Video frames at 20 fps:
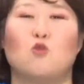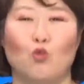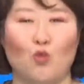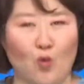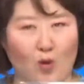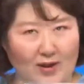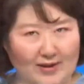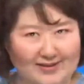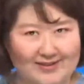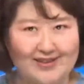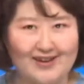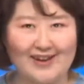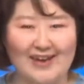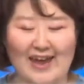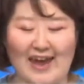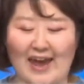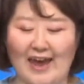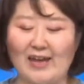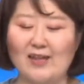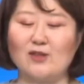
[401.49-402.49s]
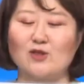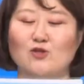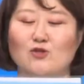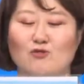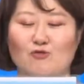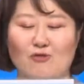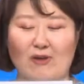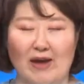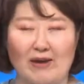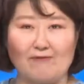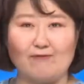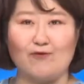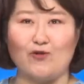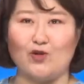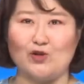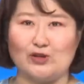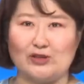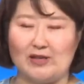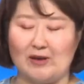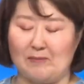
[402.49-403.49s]
once again to
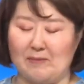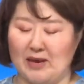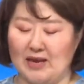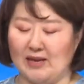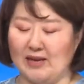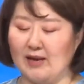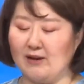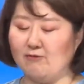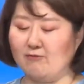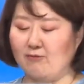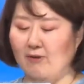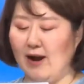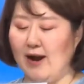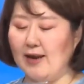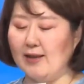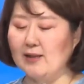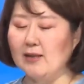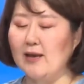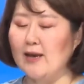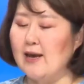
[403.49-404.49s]
reinforce the meaning, right?